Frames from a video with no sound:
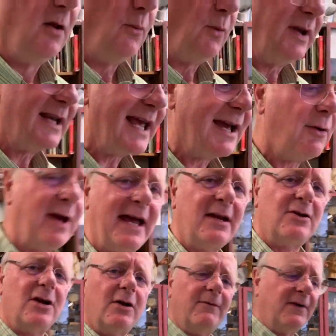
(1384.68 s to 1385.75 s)
We now
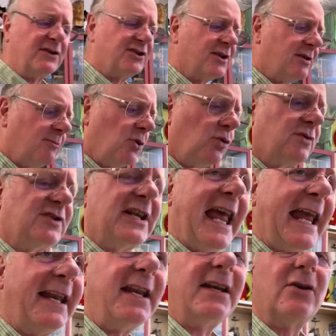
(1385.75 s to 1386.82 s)
hand over to the more
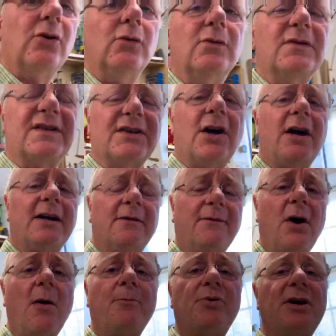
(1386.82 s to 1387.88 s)
technical side of
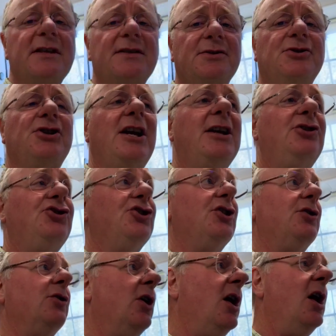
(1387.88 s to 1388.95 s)
our
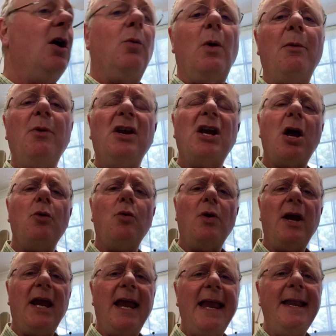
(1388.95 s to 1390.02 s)
presentation, where we go
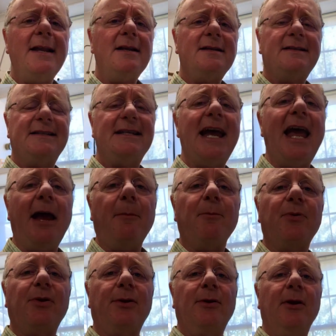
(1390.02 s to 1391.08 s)
in
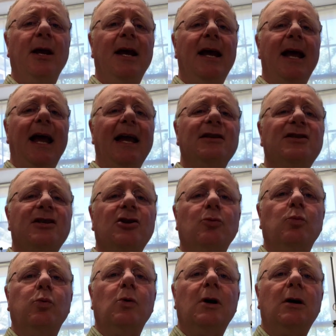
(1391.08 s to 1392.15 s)
depth into the
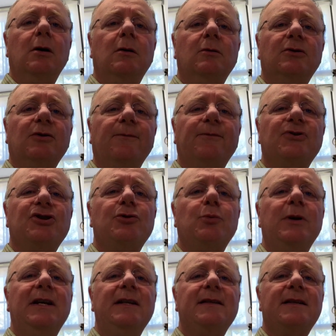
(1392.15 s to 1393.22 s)
world of
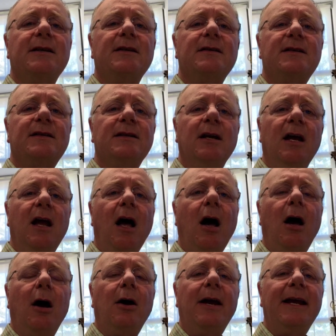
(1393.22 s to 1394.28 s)
tweezers,
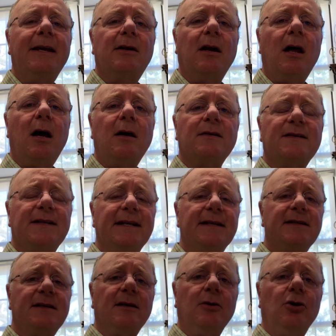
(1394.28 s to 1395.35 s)

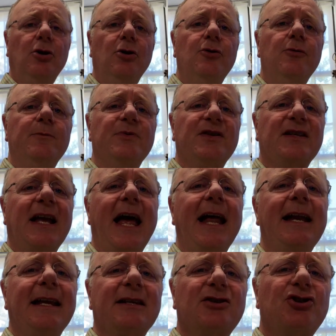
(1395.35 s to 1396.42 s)
eyeglasses, loops
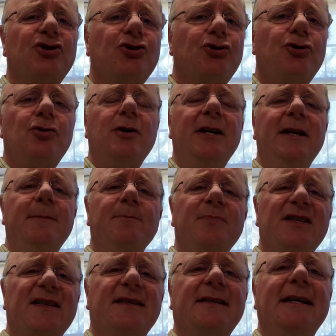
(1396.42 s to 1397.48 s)
and extreme
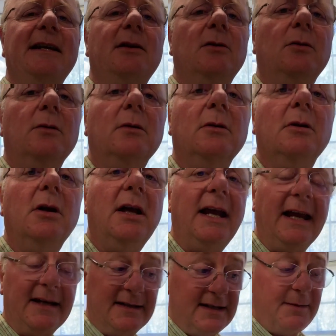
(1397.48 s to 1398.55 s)
skill
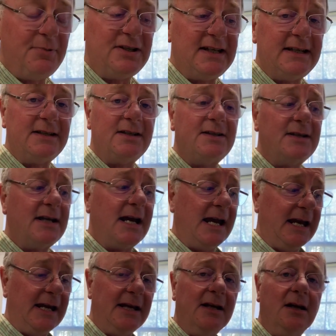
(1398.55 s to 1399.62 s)
exhibited
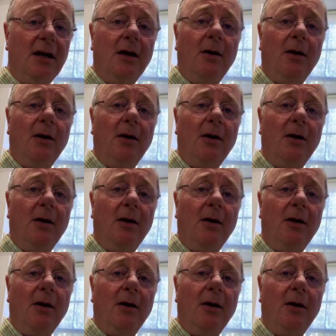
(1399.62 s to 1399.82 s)
today